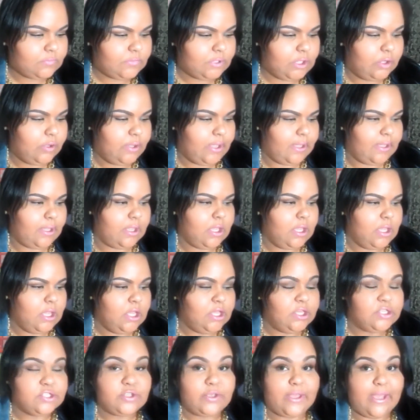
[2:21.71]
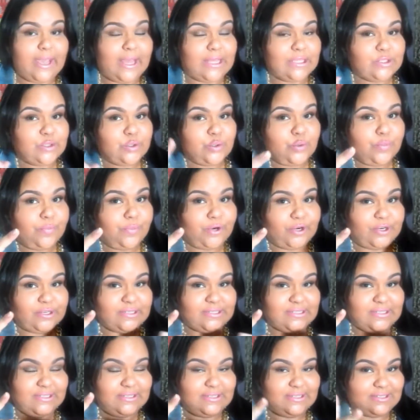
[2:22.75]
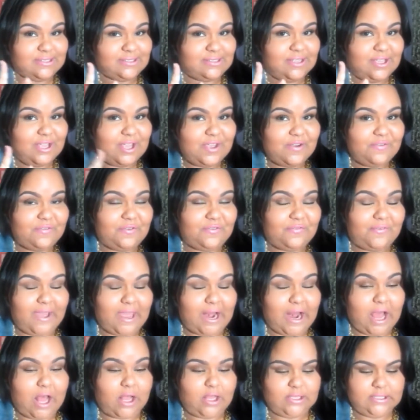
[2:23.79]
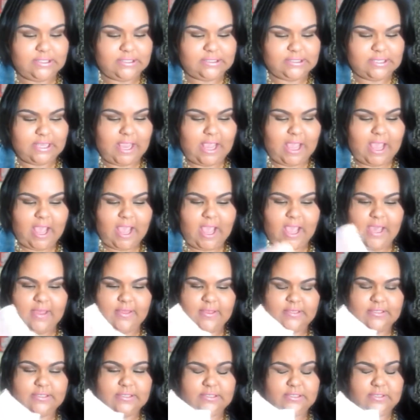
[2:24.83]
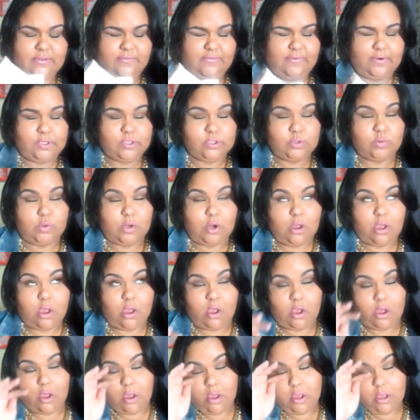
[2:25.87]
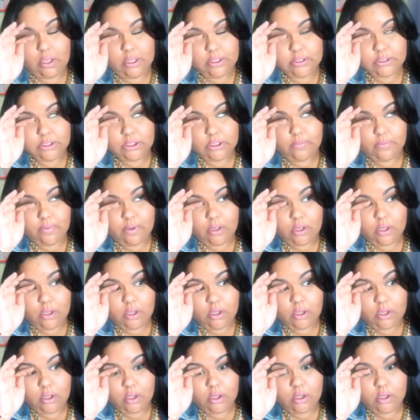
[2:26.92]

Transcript: Okay. So I got two purses for five dollars. And this is the first one. Oh, I got one in my eye.